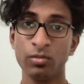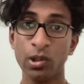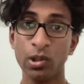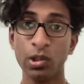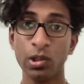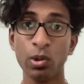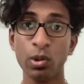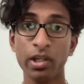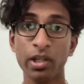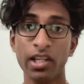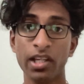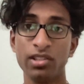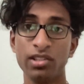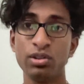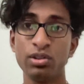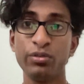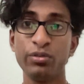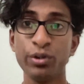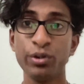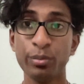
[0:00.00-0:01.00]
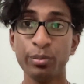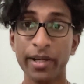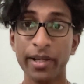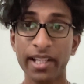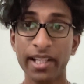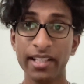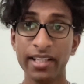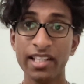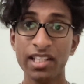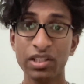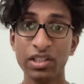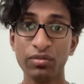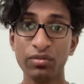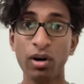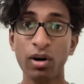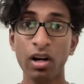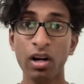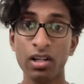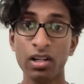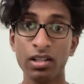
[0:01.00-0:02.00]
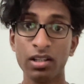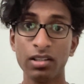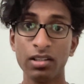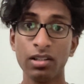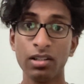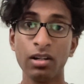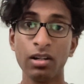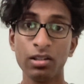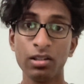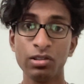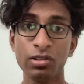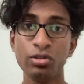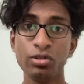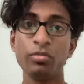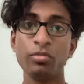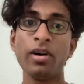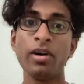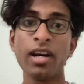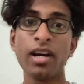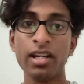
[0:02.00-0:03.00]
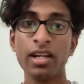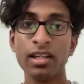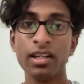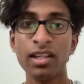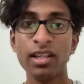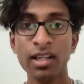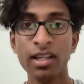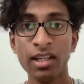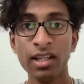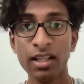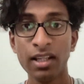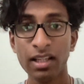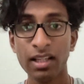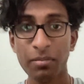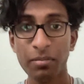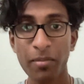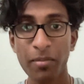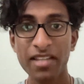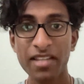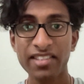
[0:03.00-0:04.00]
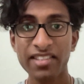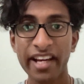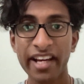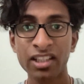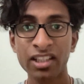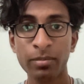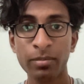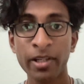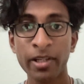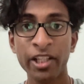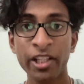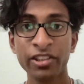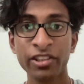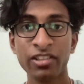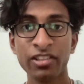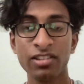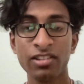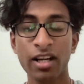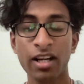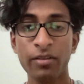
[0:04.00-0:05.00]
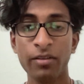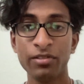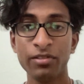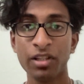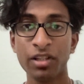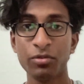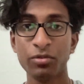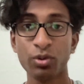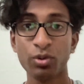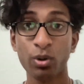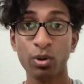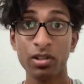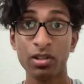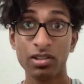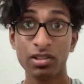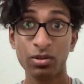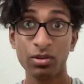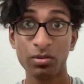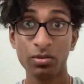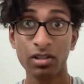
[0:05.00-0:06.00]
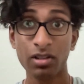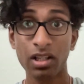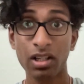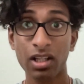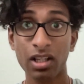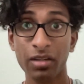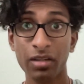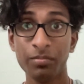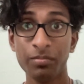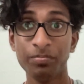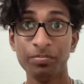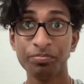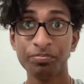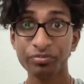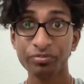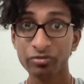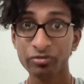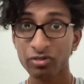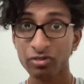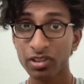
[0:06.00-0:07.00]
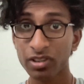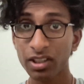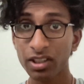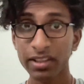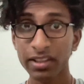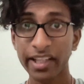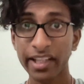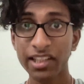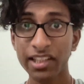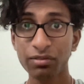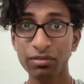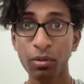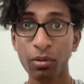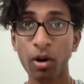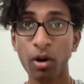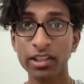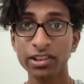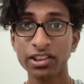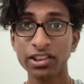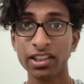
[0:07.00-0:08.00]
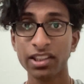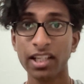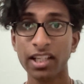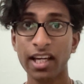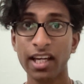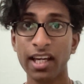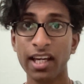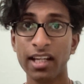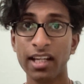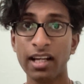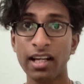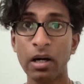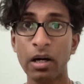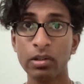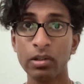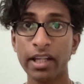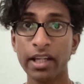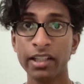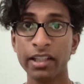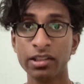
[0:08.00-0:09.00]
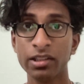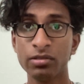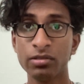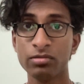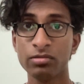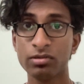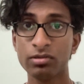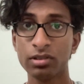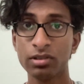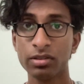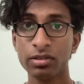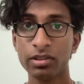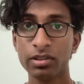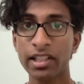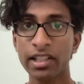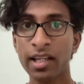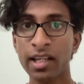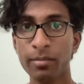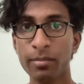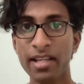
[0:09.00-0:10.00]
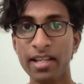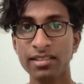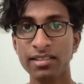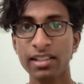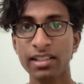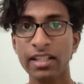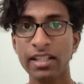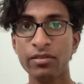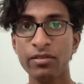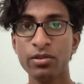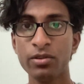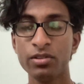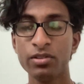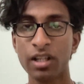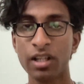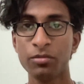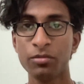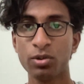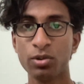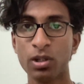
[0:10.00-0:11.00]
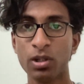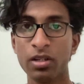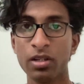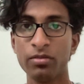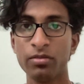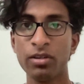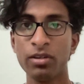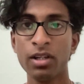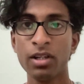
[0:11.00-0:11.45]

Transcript: Okay, so if you made it this far all through my messy explanations of some sort, uh, thanks for watching, and I would like to basically give you some sort of